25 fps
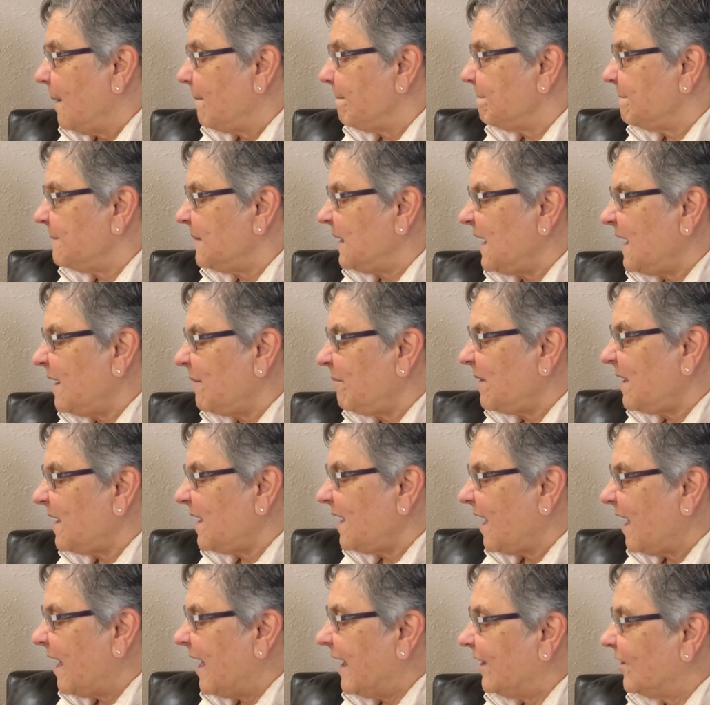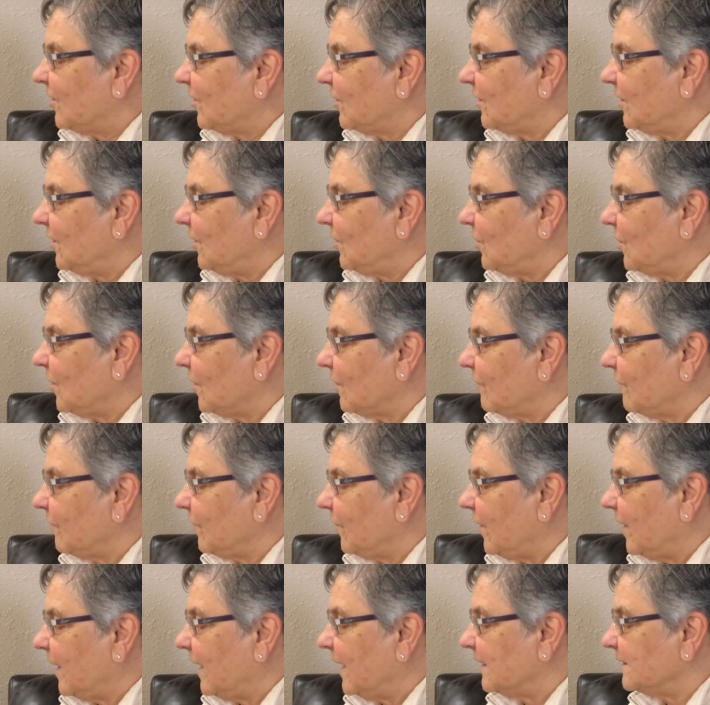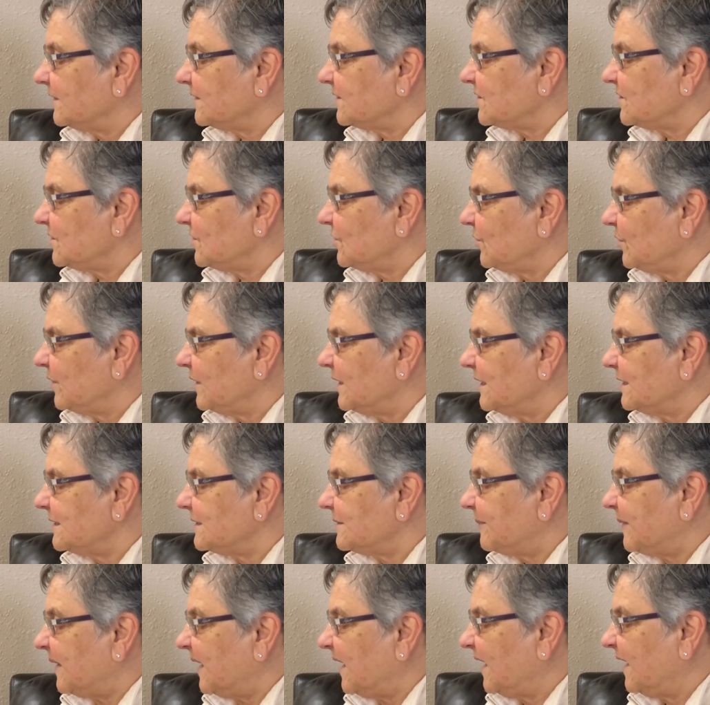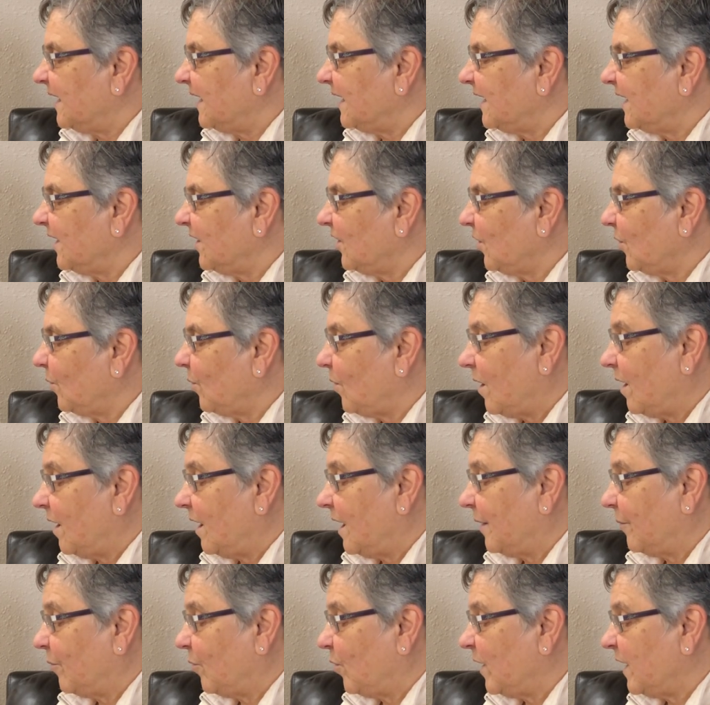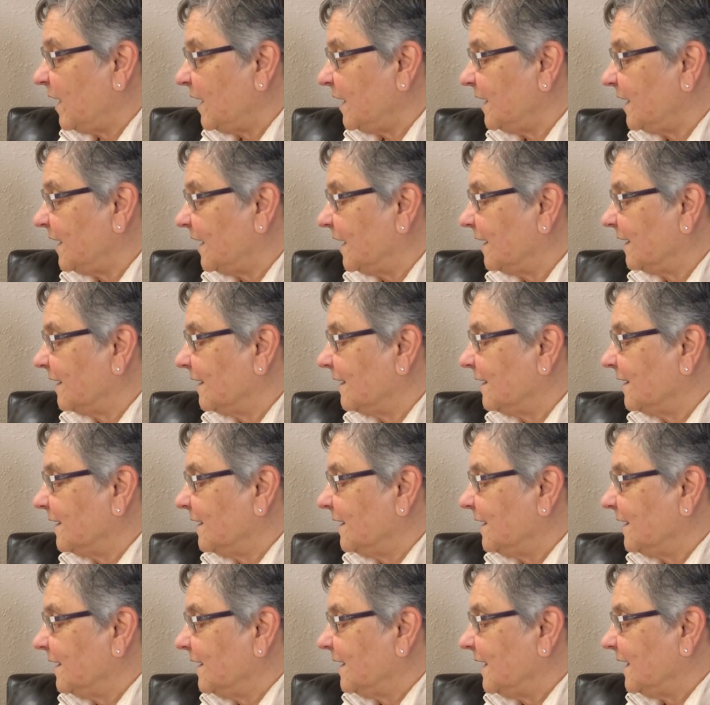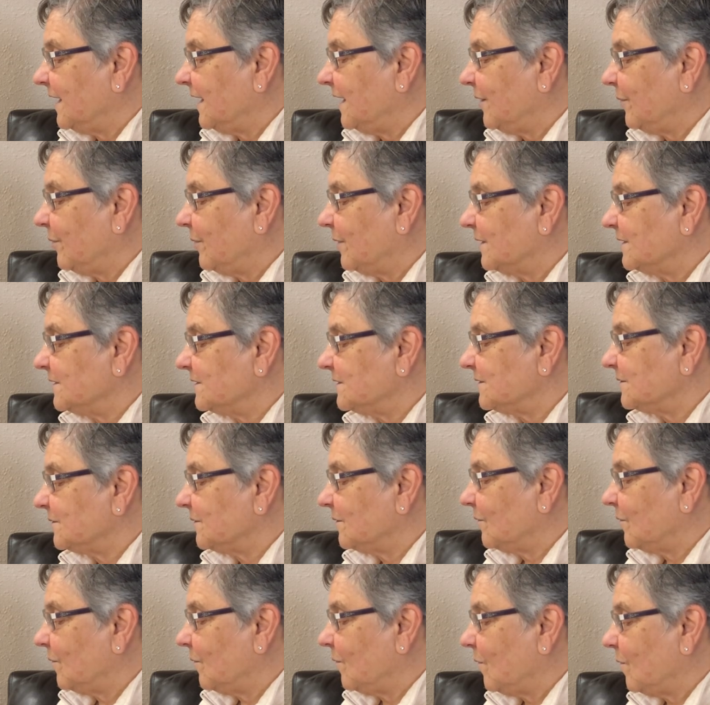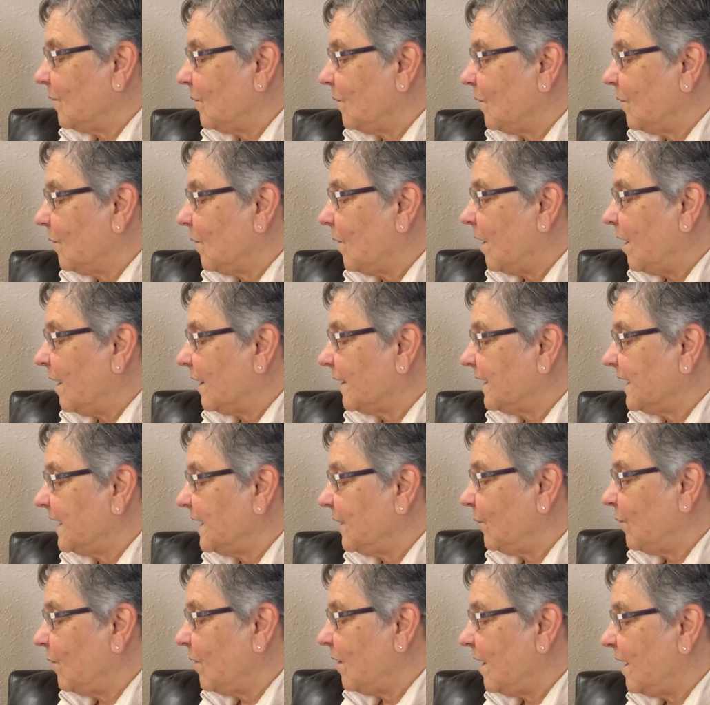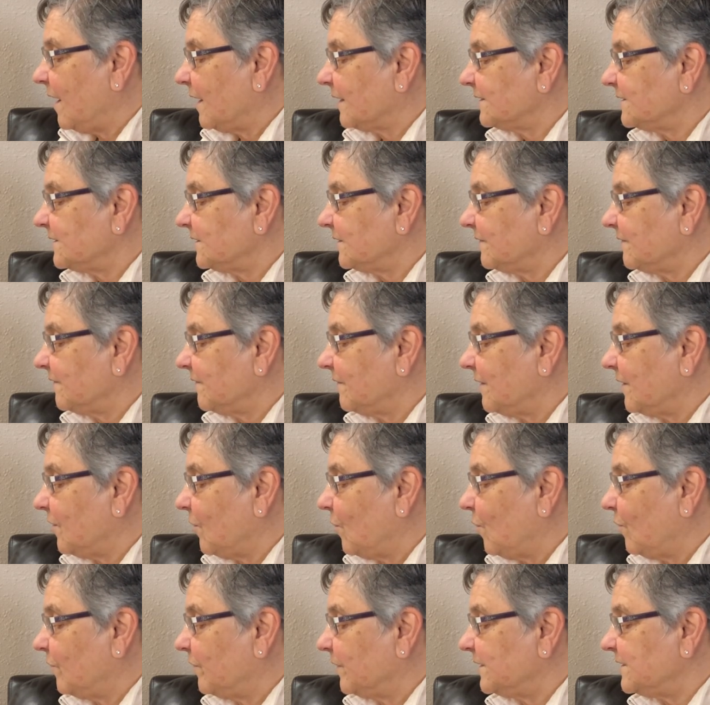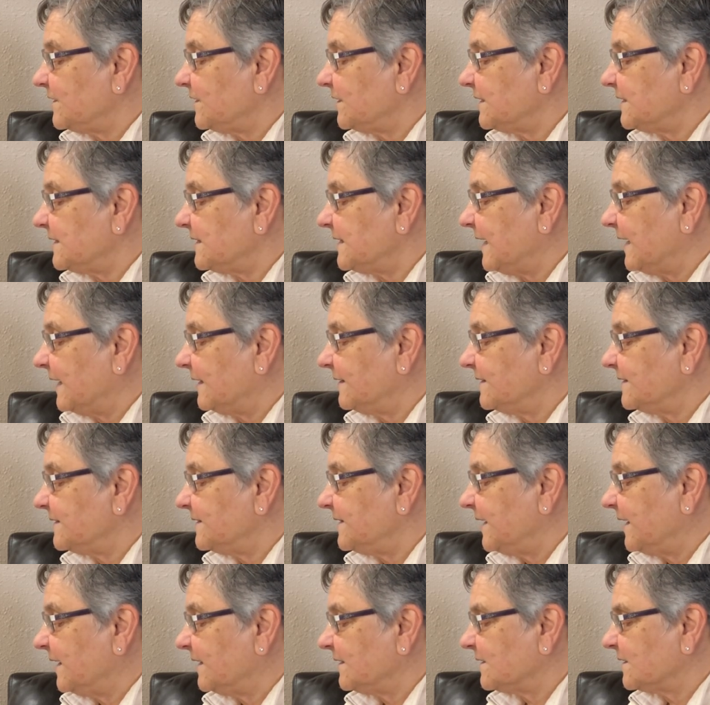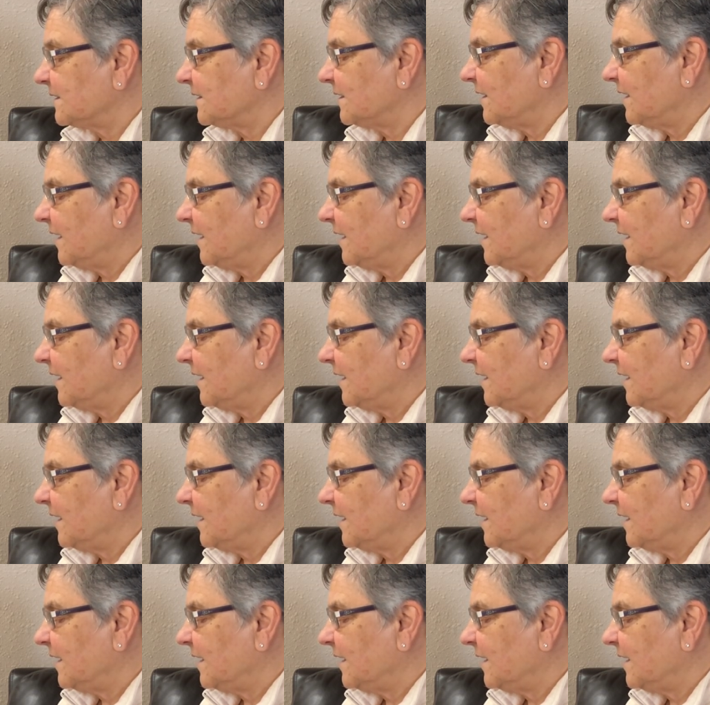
Maybe I could look for Aunt Snooty's pen here while I'm waiting. He walked over to Sid's desk.